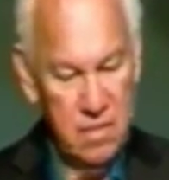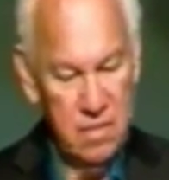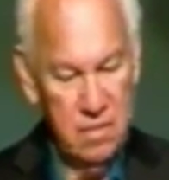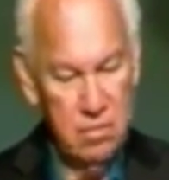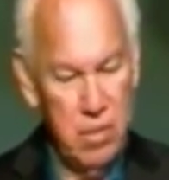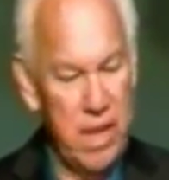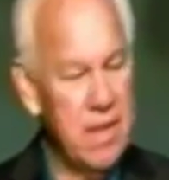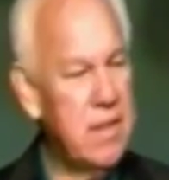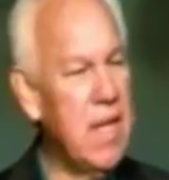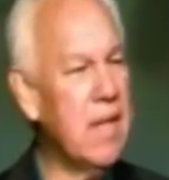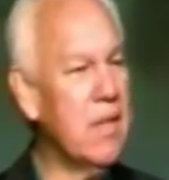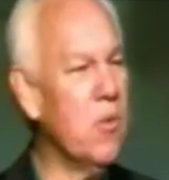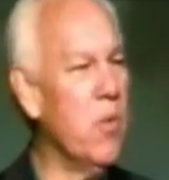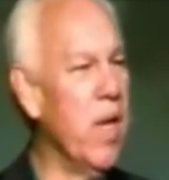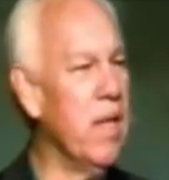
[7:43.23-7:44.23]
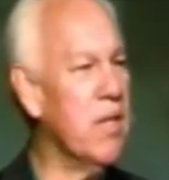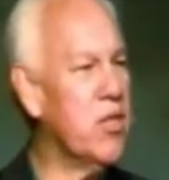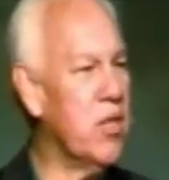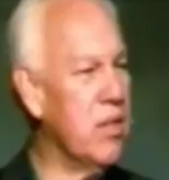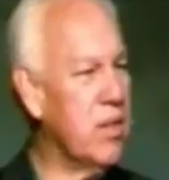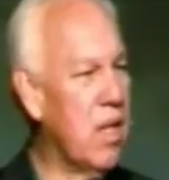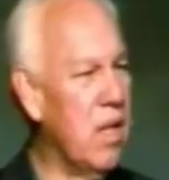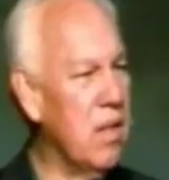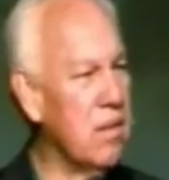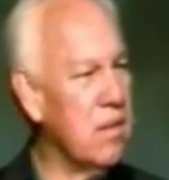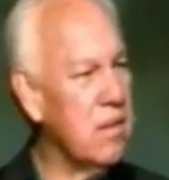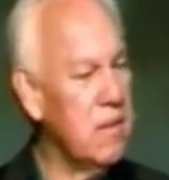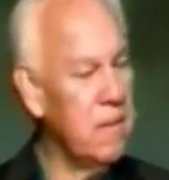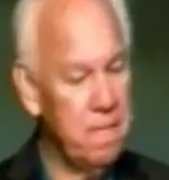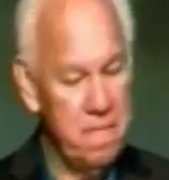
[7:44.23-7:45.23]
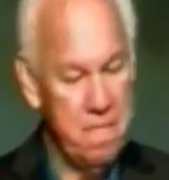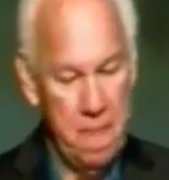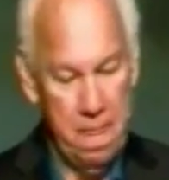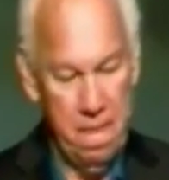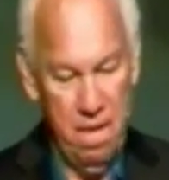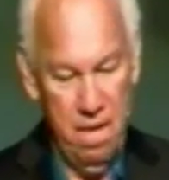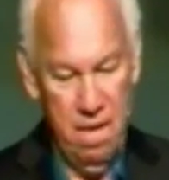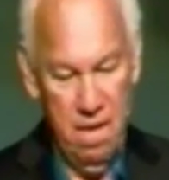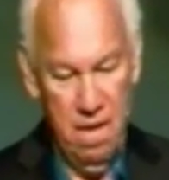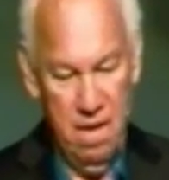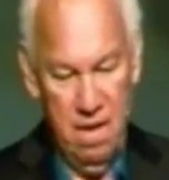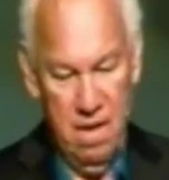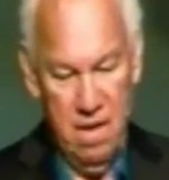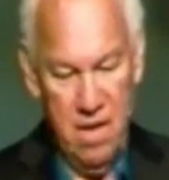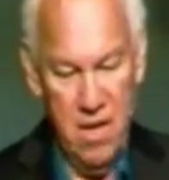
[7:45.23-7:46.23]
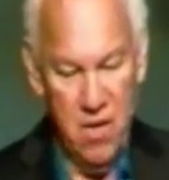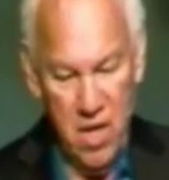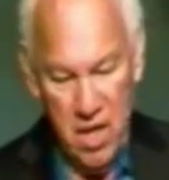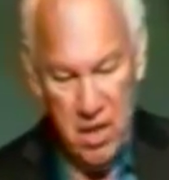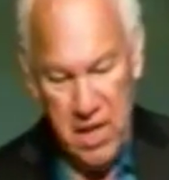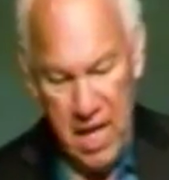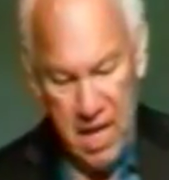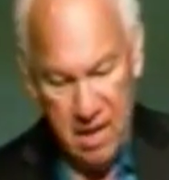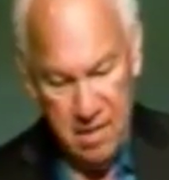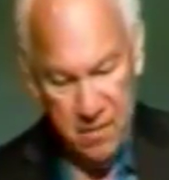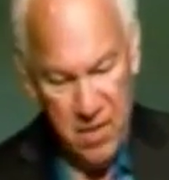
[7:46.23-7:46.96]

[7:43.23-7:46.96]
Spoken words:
But is that the way the church grows? You know, it looks like